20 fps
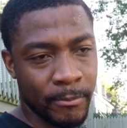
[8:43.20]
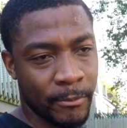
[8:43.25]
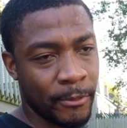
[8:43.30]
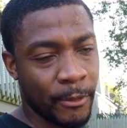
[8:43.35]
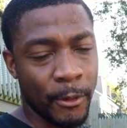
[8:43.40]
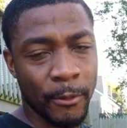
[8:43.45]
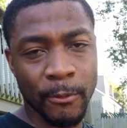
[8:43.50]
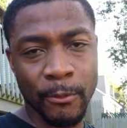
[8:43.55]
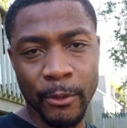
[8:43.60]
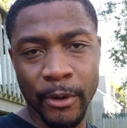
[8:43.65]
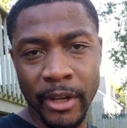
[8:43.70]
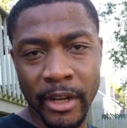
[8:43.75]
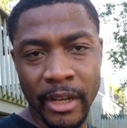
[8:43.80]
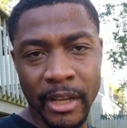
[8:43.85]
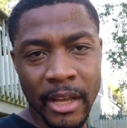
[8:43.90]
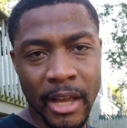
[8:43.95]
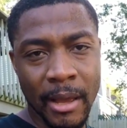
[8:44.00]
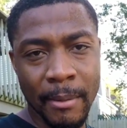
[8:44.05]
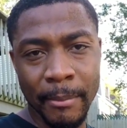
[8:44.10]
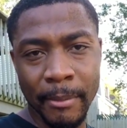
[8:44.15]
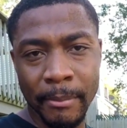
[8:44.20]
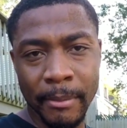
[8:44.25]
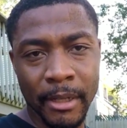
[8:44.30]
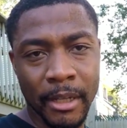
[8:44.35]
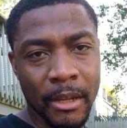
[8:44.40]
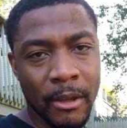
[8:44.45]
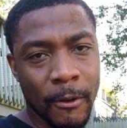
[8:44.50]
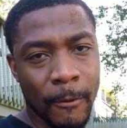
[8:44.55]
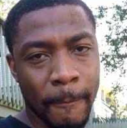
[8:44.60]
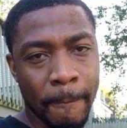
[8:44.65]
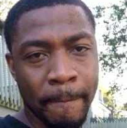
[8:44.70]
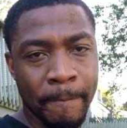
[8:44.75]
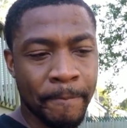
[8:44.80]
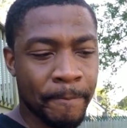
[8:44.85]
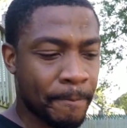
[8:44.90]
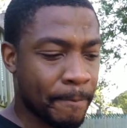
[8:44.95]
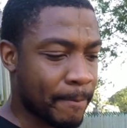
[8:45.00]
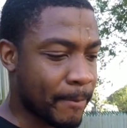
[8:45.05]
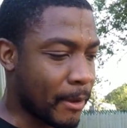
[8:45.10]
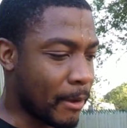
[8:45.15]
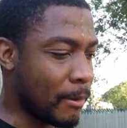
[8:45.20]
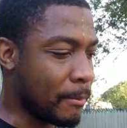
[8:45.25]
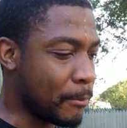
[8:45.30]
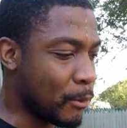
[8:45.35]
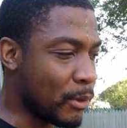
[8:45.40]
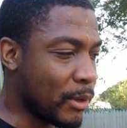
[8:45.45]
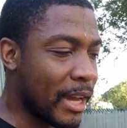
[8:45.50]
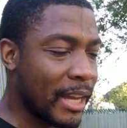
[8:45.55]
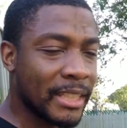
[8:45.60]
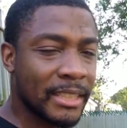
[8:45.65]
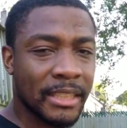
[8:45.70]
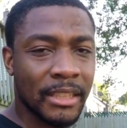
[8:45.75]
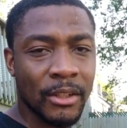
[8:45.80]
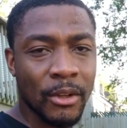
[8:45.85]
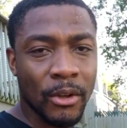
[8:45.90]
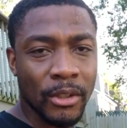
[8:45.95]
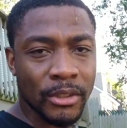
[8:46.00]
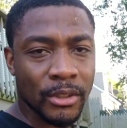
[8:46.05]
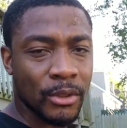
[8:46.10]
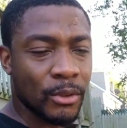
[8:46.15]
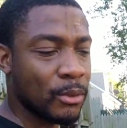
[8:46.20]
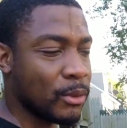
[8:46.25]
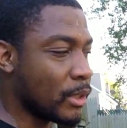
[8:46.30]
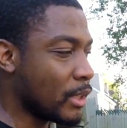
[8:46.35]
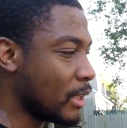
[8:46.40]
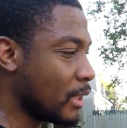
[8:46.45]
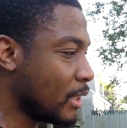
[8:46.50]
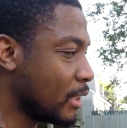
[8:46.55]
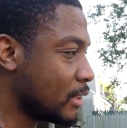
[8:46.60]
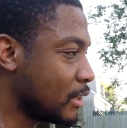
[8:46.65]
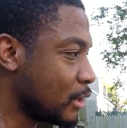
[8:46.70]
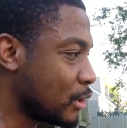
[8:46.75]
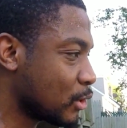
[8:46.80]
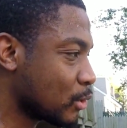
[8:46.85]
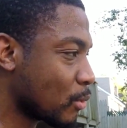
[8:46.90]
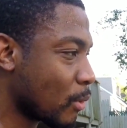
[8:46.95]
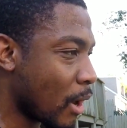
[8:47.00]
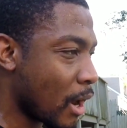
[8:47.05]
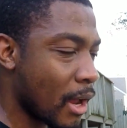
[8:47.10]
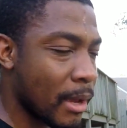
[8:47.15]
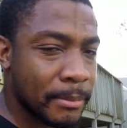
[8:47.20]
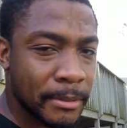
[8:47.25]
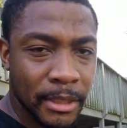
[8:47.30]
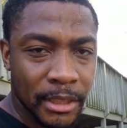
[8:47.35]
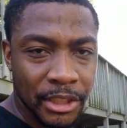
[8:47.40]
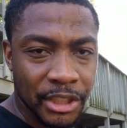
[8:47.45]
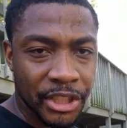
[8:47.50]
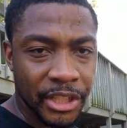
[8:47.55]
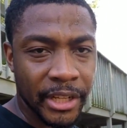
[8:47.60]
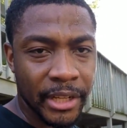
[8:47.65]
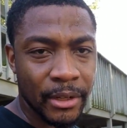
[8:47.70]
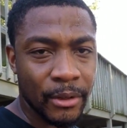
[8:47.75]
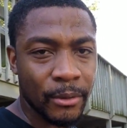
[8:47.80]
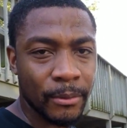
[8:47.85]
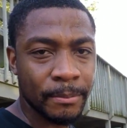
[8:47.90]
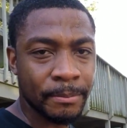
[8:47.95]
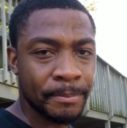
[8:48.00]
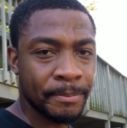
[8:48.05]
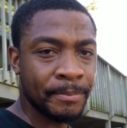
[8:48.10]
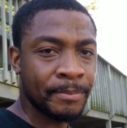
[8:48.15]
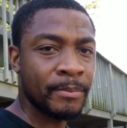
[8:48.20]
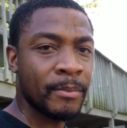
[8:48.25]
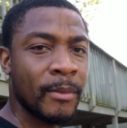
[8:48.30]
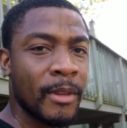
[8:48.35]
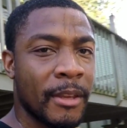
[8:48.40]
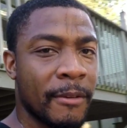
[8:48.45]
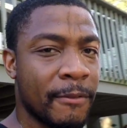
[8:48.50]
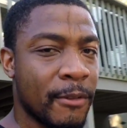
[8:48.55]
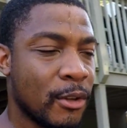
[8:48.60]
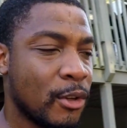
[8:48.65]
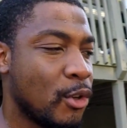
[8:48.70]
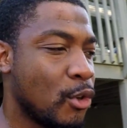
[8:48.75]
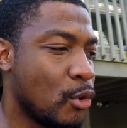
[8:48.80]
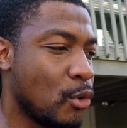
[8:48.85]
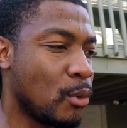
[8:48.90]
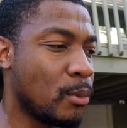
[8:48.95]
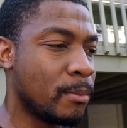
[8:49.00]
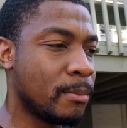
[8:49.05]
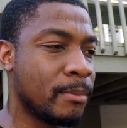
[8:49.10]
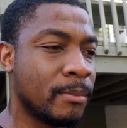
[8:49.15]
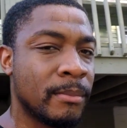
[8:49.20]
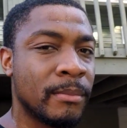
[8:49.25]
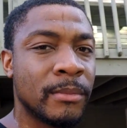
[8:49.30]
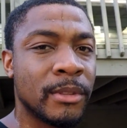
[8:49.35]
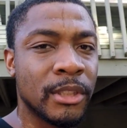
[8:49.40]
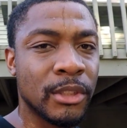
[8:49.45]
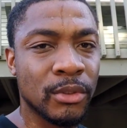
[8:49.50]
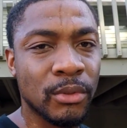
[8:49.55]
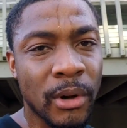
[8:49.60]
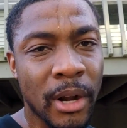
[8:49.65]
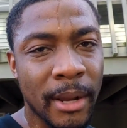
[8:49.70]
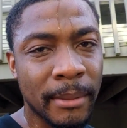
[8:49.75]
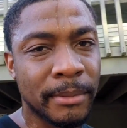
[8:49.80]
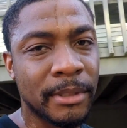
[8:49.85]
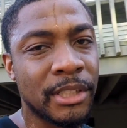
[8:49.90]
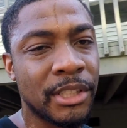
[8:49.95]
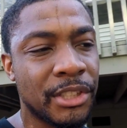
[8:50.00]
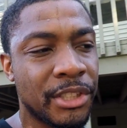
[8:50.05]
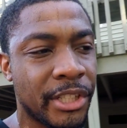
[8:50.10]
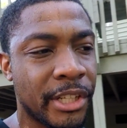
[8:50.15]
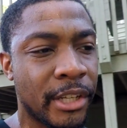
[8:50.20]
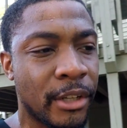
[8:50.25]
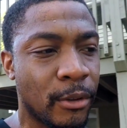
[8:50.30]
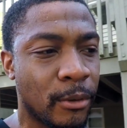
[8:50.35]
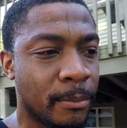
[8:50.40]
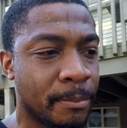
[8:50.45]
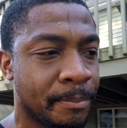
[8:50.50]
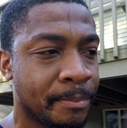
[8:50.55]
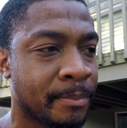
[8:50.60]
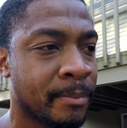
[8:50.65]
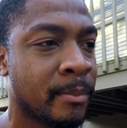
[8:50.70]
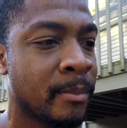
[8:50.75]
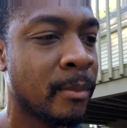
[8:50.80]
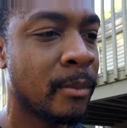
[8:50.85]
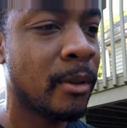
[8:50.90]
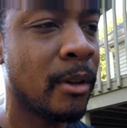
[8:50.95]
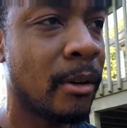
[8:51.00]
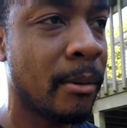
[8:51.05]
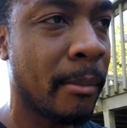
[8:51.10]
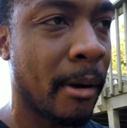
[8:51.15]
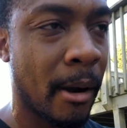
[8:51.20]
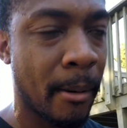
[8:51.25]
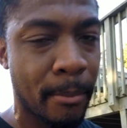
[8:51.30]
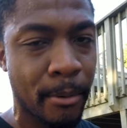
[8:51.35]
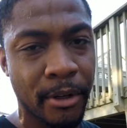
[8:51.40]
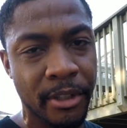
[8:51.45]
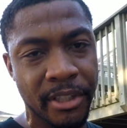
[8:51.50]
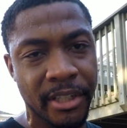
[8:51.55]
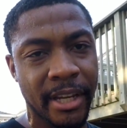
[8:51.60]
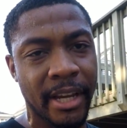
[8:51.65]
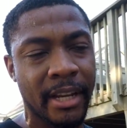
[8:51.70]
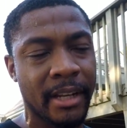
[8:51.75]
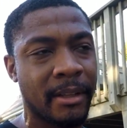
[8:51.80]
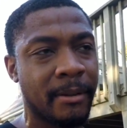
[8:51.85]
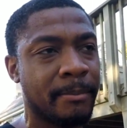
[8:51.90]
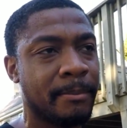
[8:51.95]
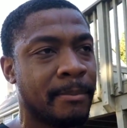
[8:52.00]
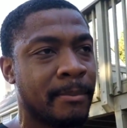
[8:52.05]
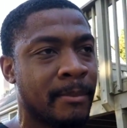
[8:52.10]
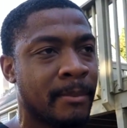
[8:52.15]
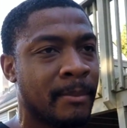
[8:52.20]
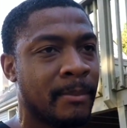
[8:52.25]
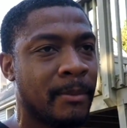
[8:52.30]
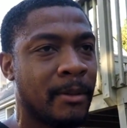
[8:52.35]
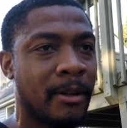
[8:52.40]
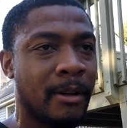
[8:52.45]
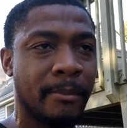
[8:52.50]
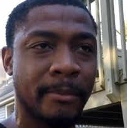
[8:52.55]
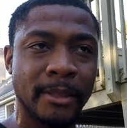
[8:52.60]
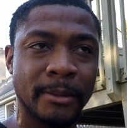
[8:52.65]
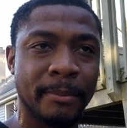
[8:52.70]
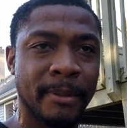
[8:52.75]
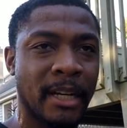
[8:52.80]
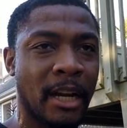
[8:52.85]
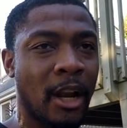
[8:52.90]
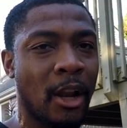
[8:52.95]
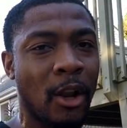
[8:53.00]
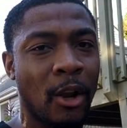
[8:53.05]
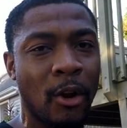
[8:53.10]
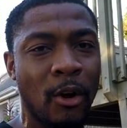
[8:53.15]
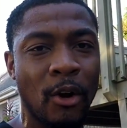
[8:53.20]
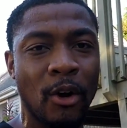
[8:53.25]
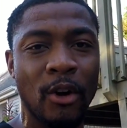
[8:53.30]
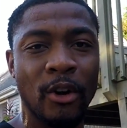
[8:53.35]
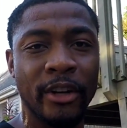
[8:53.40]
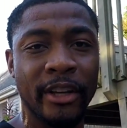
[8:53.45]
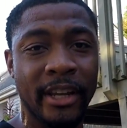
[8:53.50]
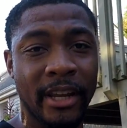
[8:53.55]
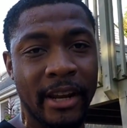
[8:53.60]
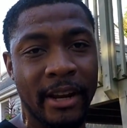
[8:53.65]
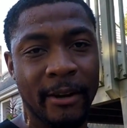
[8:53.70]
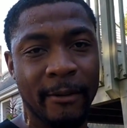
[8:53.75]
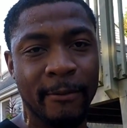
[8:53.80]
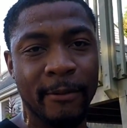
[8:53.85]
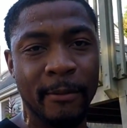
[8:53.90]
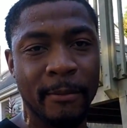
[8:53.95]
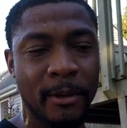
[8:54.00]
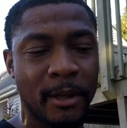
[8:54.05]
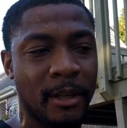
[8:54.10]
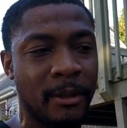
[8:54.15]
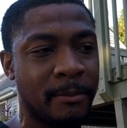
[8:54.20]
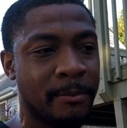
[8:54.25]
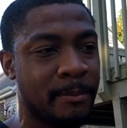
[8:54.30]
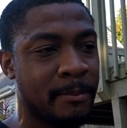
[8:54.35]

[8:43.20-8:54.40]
feel free to comment below. You guys can also subscribe to the channel. If you're new, subscribe to the channel. I appreciate it. It's been a long year for me,